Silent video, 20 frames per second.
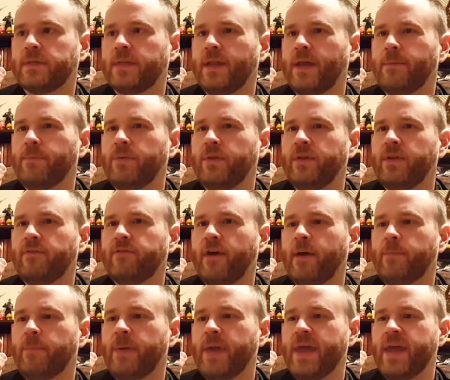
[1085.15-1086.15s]
And I believe I
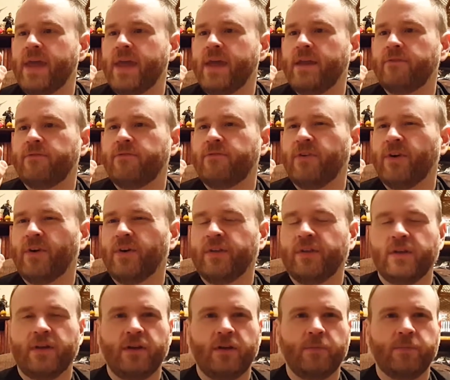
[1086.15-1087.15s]
paid very
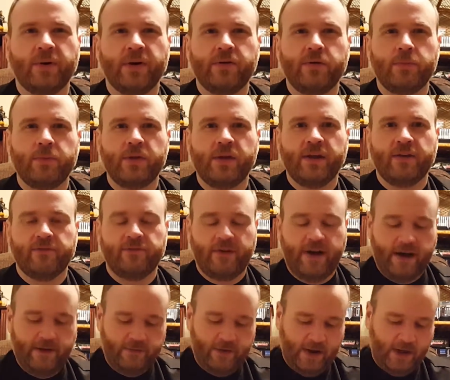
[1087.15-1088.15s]
little, probably like
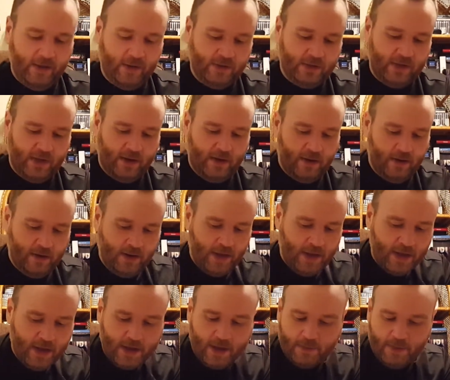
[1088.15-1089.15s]
$5 on
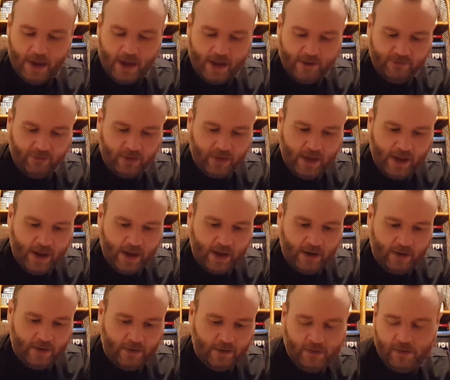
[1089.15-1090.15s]
eBay for
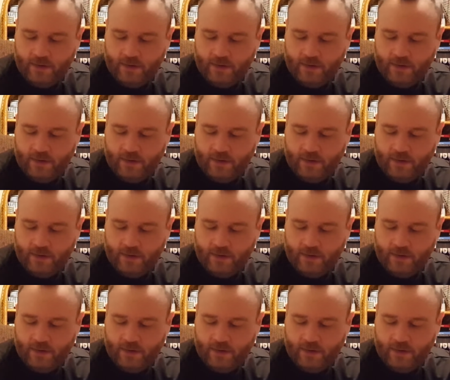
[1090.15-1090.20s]
that.